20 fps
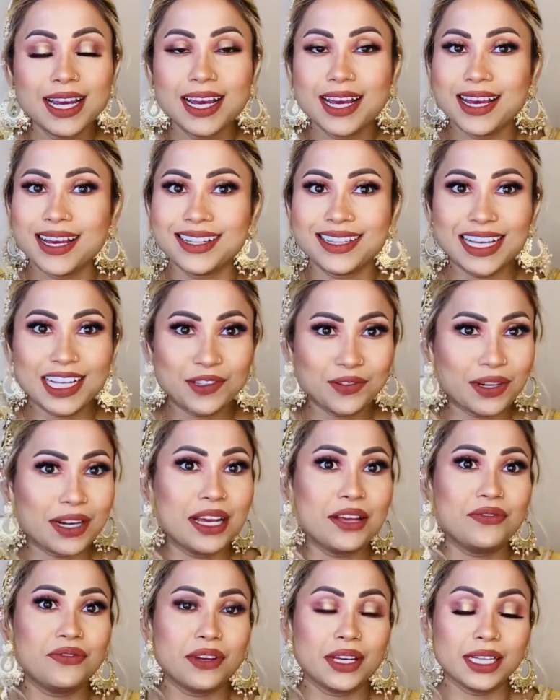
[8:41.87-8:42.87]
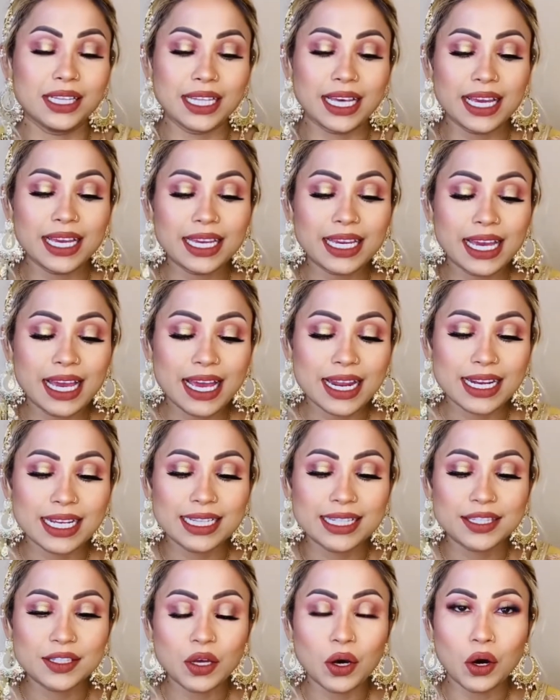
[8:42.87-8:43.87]
That's what I feel like. And it's
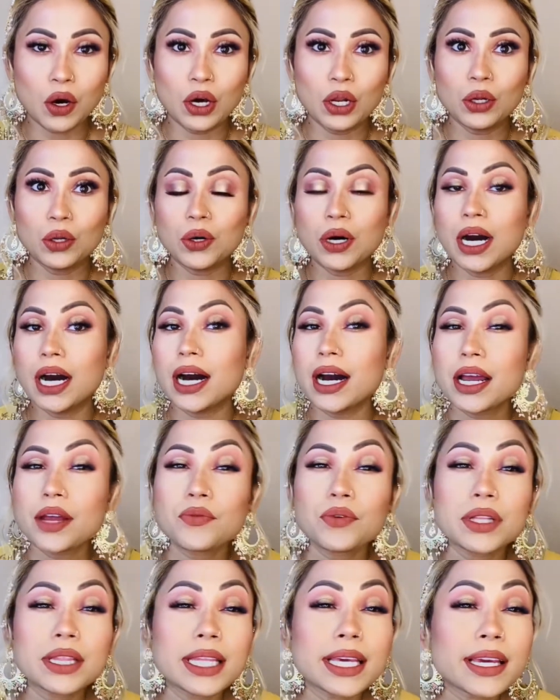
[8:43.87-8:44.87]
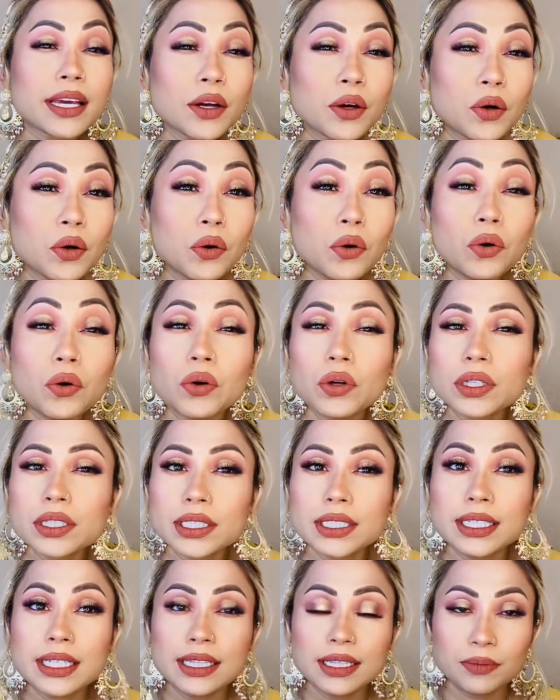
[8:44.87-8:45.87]
hollow eye with like a gold
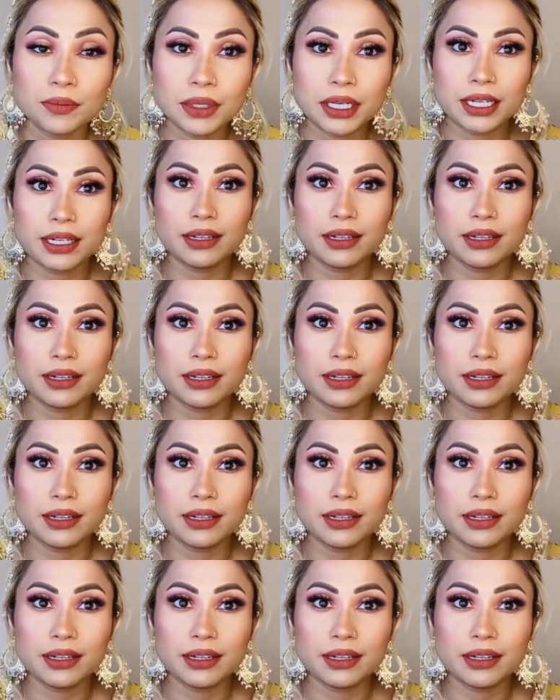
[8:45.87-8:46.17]
in the middle.